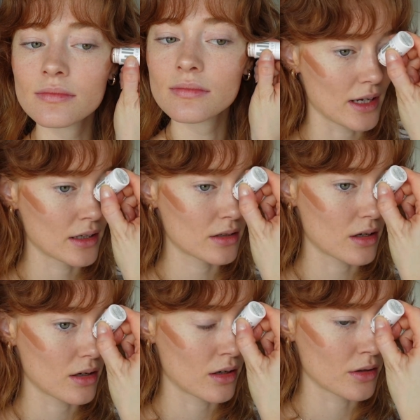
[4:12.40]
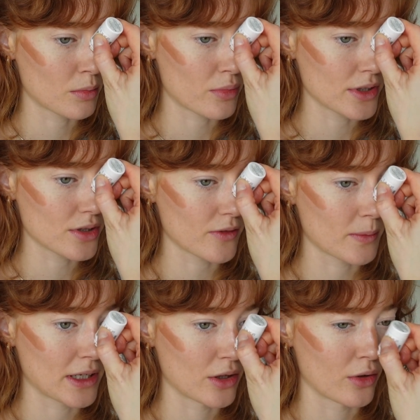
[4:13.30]
and on the bridge of
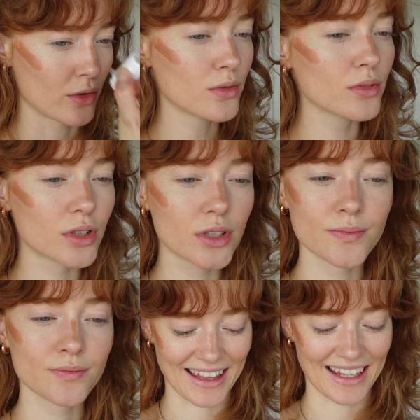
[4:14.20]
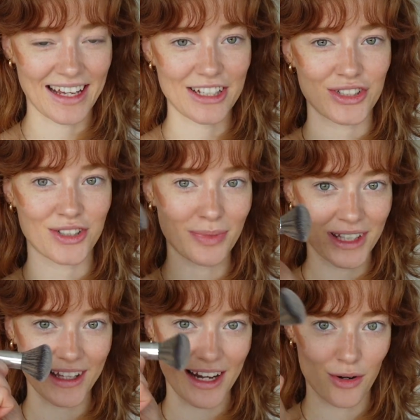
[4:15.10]
my nose, and then I just
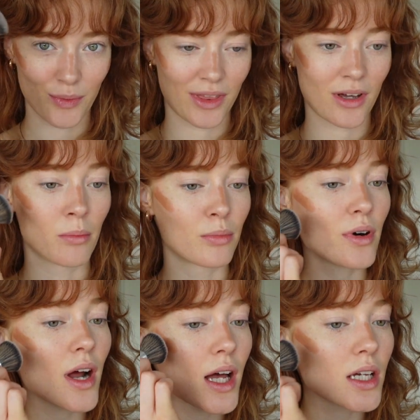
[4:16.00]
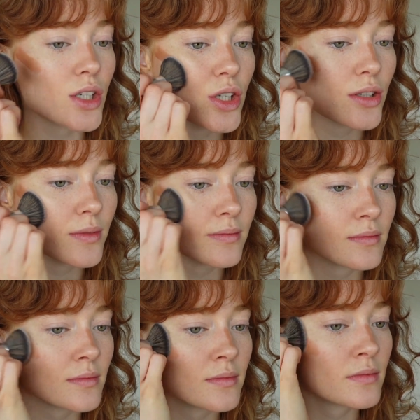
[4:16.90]
blend that out with a brush.
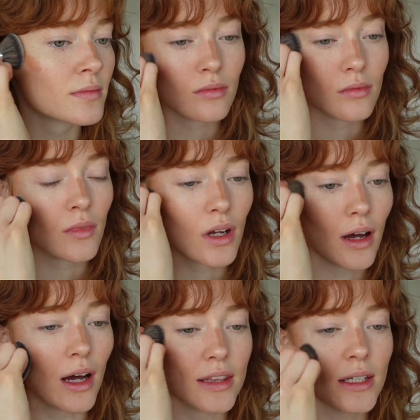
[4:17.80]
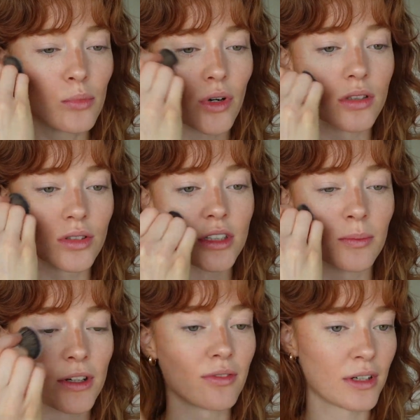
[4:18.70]
I think bronzer is
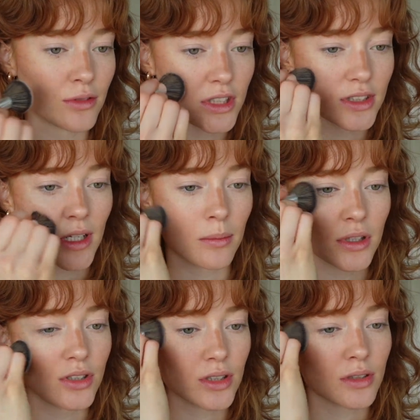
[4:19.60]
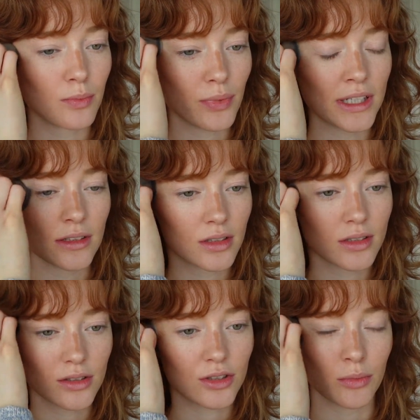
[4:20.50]
my favorite step. It just brings
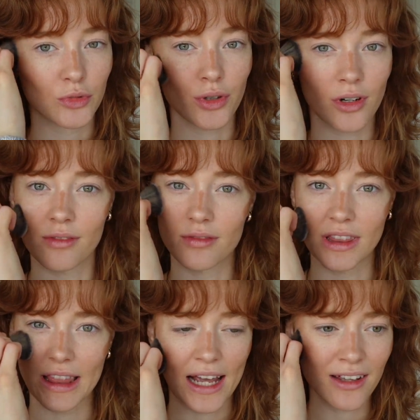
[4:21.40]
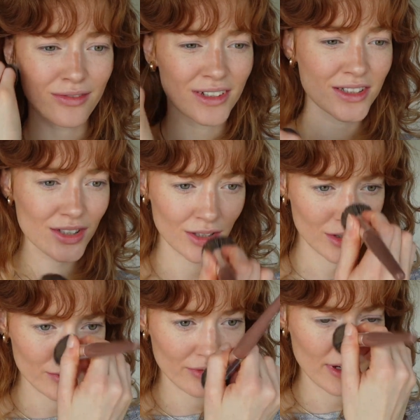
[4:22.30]
some sort of life into
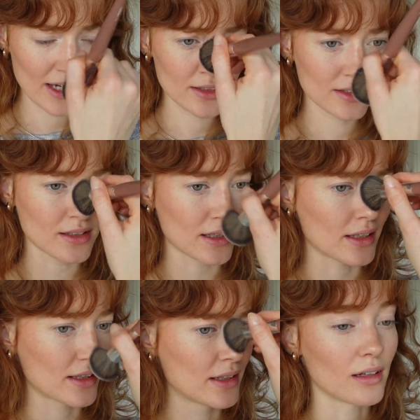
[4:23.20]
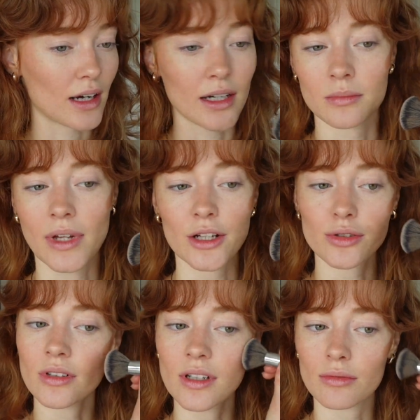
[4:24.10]
your face. Like, I am
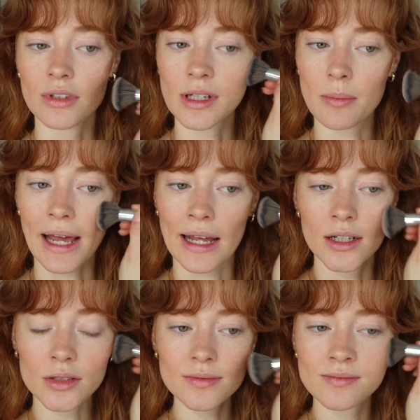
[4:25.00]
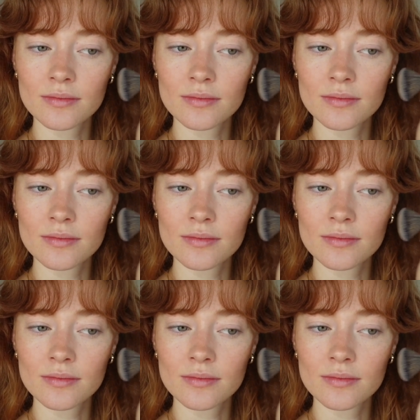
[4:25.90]
naturally really pale,